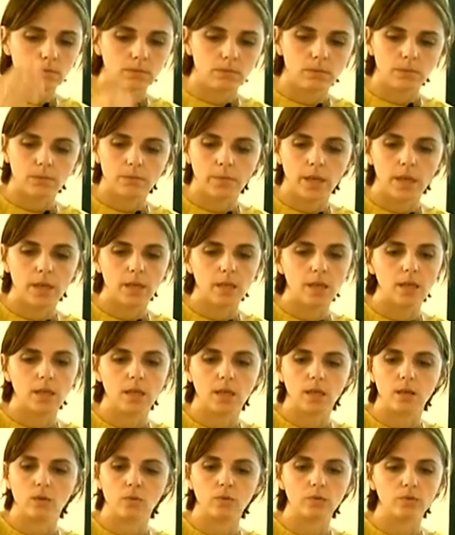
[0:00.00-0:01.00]

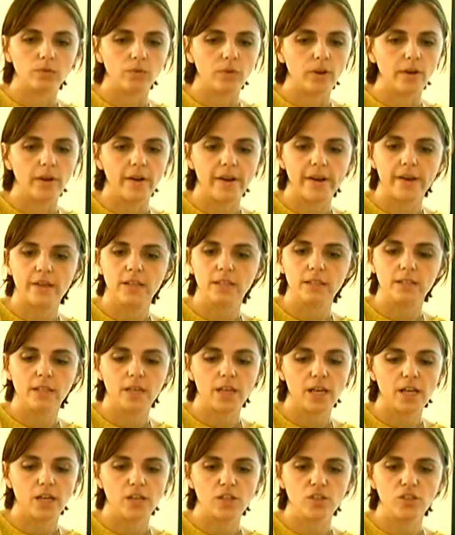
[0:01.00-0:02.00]
many cultural
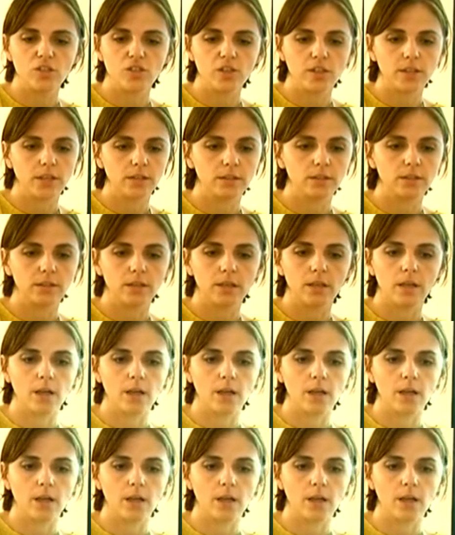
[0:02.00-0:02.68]
heritage and